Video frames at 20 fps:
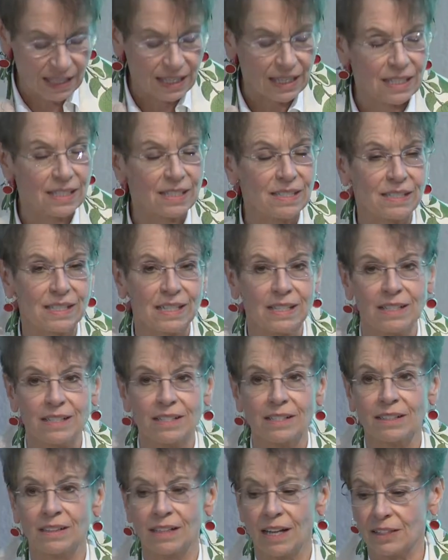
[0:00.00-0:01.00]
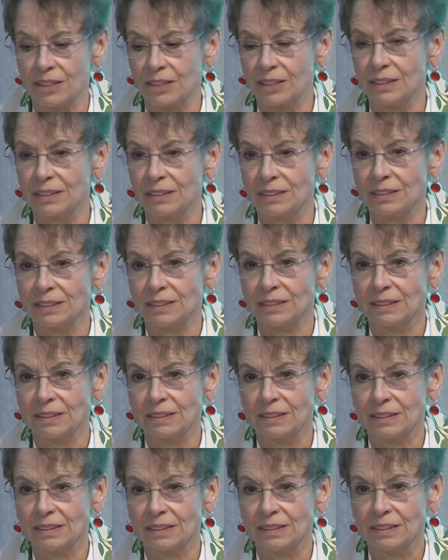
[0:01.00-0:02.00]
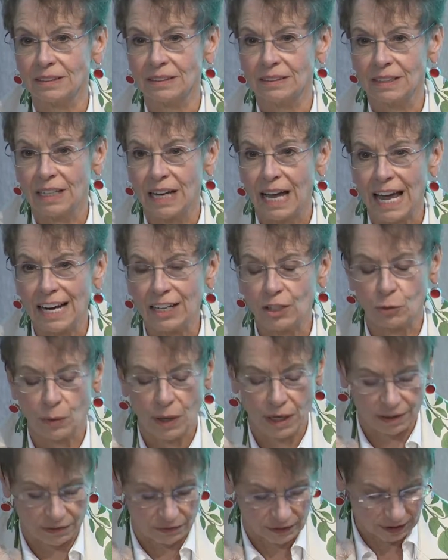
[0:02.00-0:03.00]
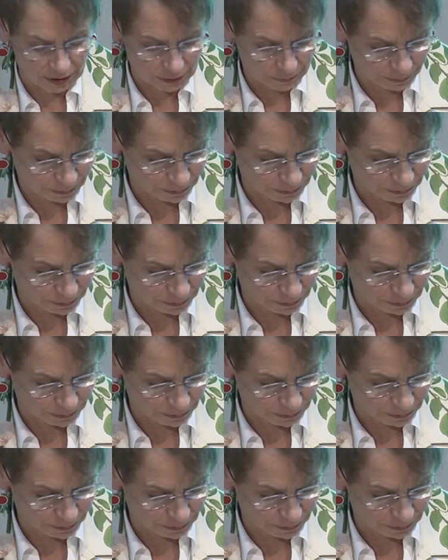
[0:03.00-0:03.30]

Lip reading: is seen as clutter and irrelevant.